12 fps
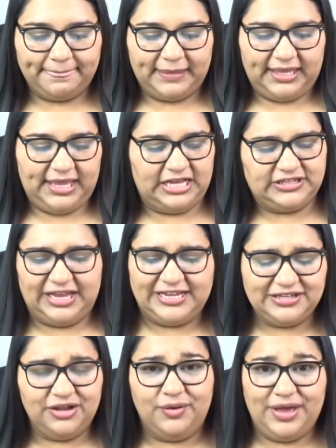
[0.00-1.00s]
Yes, I
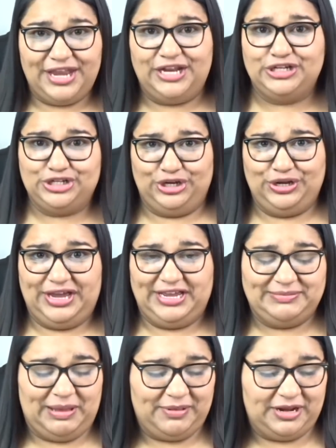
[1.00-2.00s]
guess I'll go ahead and I'll show you
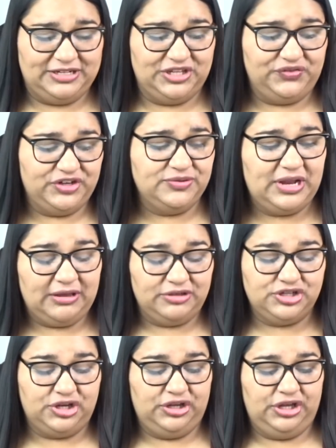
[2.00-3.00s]
guys my planners. The first one I'll
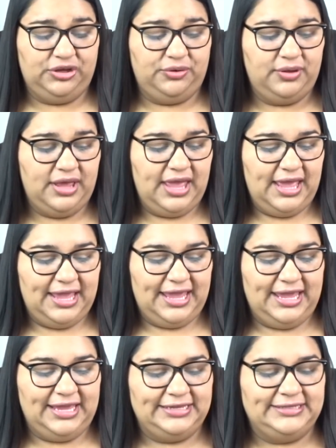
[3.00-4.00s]
show you
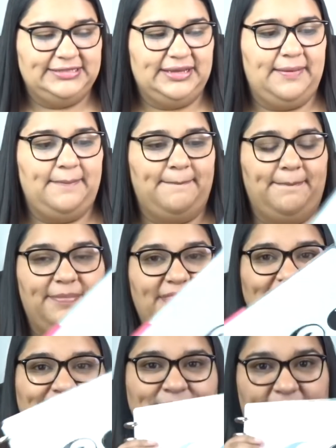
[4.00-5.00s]
is
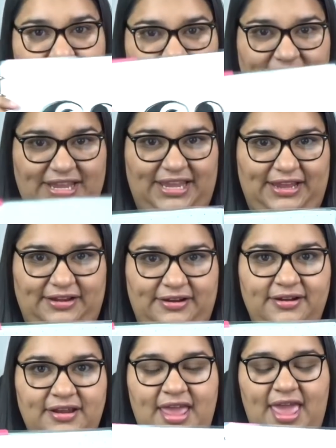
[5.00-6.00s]
this planner
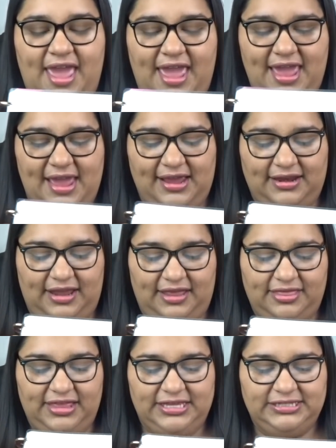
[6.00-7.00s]
here, and
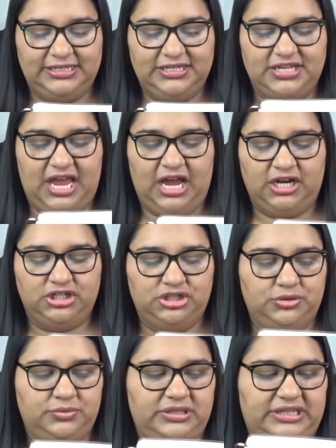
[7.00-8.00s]
this is
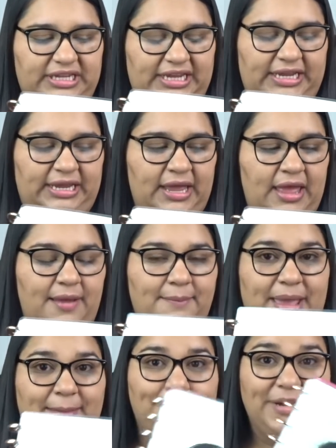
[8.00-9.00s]
actually
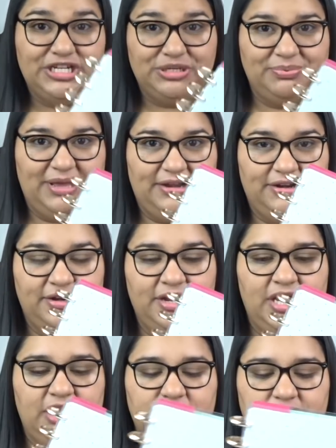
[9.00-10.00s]
my budget planner.
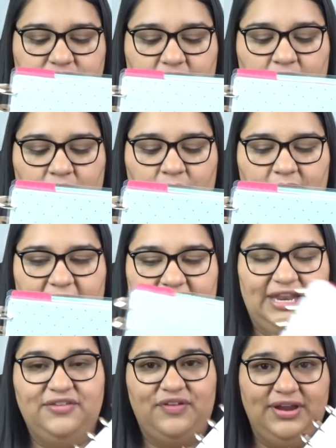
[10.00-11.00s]
So I
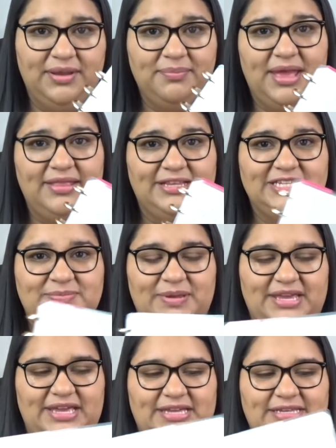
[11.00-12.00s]
did Frankenplan this
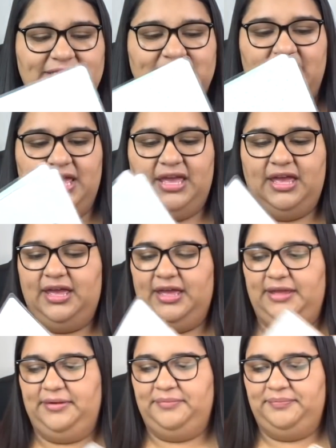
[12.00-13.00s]
because
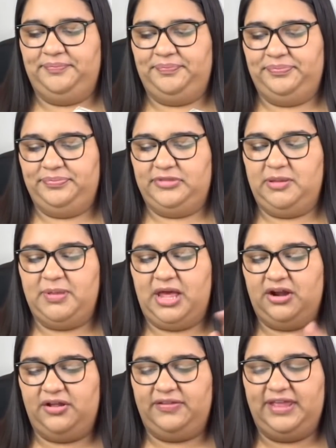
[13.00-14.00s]
the
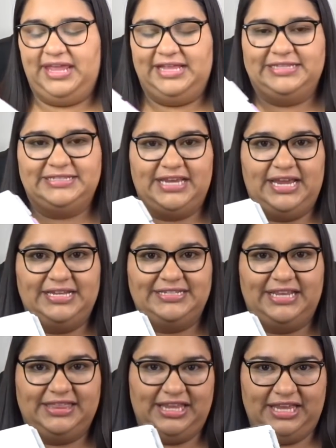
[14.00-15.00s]
planner on the insides,
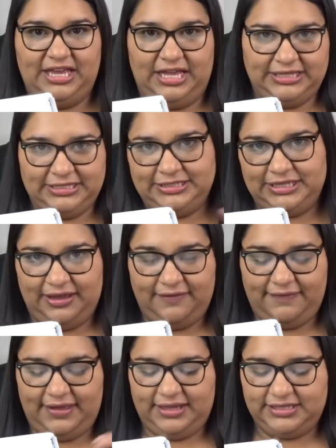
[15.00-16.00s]
like the guts
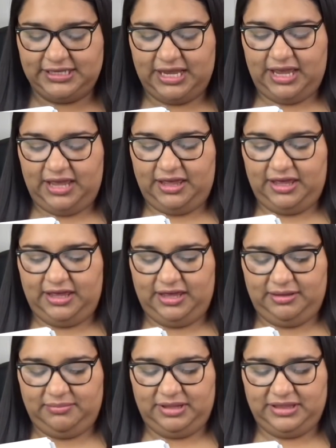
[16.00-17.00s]
of it,
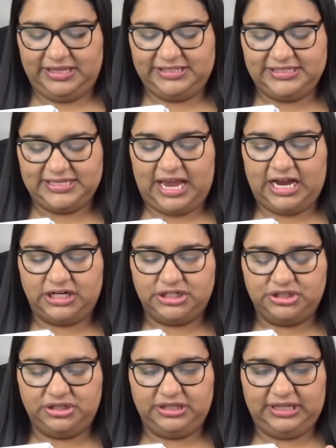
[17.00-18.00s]
this is
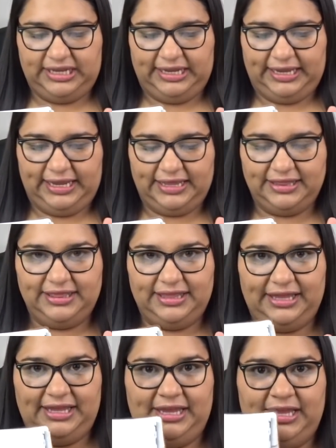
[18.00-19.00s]
actually
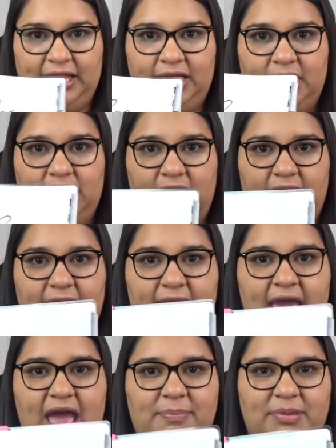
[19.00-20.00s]
the
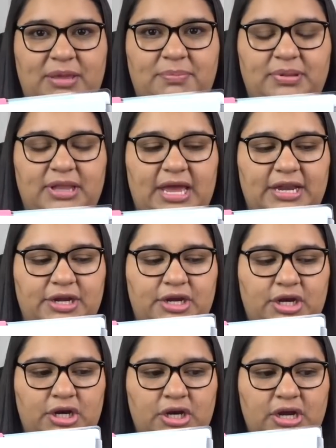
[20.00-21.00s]
Happy
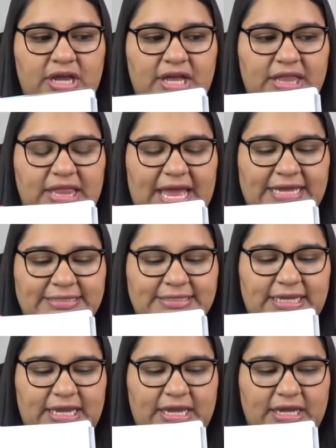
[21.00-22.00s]
Planner
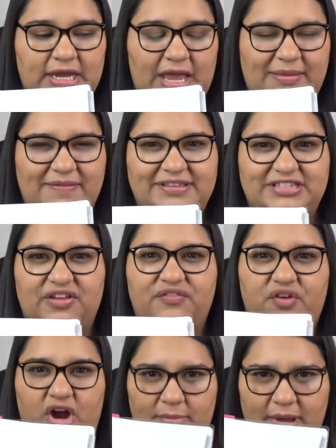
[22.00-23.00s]
Classic, I think it's the
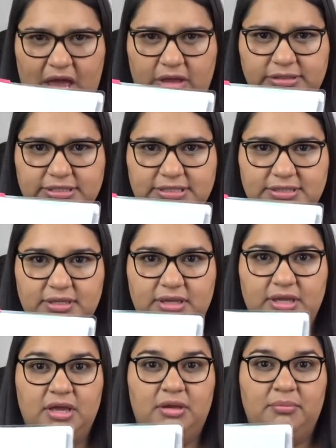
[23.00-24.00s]
Farmhouse
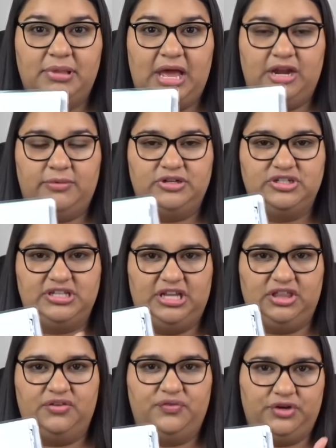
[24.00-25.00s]
planner, which is
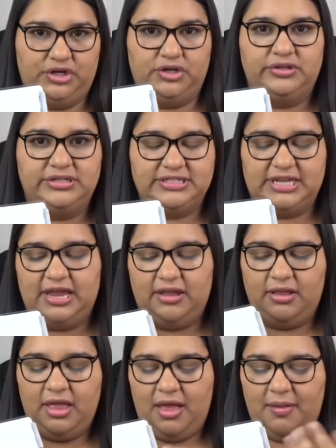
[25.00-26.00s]
like the vertical
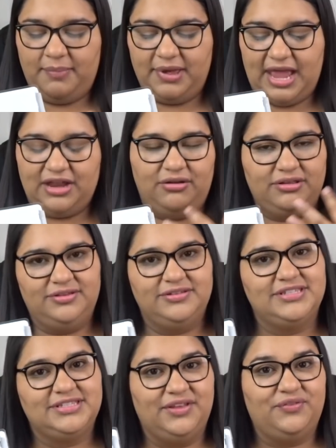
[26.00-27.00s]
style, but I don't
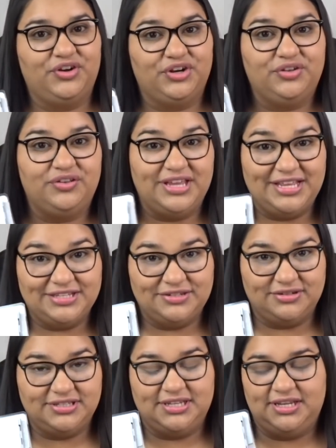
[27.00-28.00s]
use the vertical
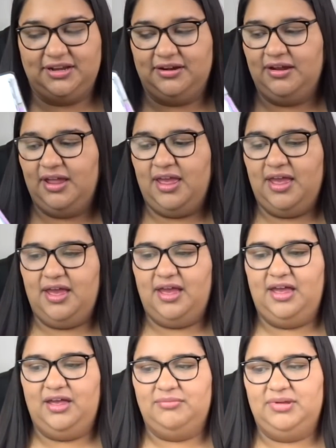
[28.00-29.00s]
inserts in here.
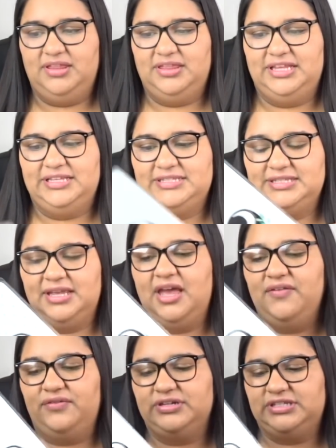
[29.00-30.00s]
These
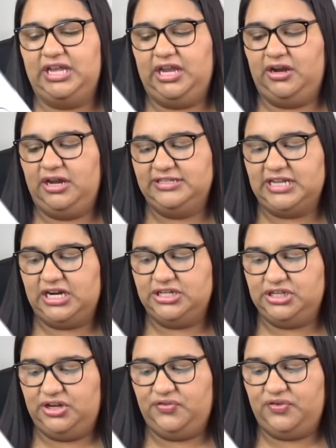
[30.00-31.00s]
covers here is
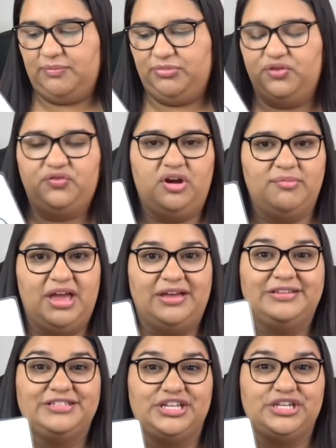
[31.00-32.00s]
actually from the
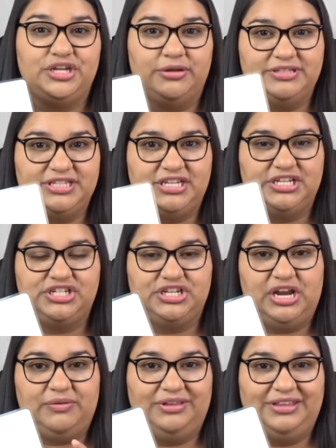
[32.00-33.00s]
Farmhouse Notes edition.
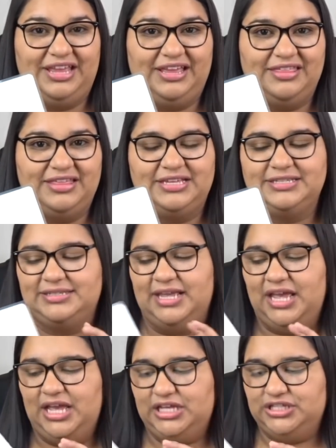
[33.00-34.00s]
I really like this,
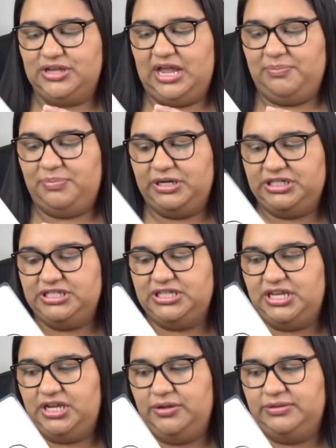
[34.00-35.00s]
so I purchased the
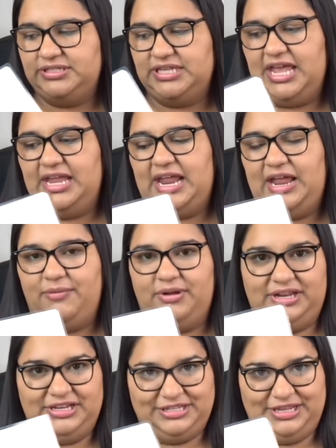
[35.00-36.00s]
notes and I
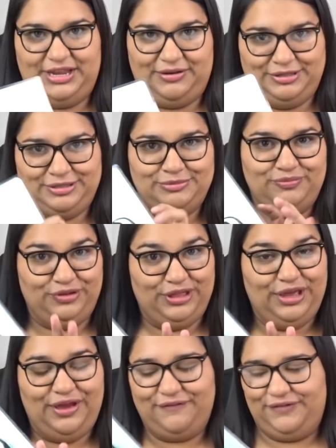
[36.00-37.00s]
wanted it for the
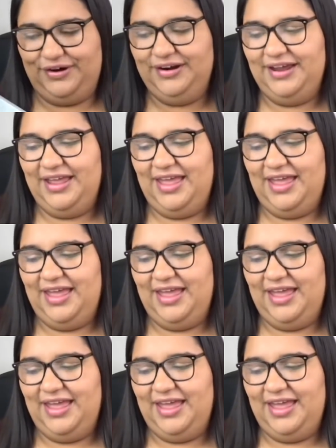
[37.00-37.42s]
cover.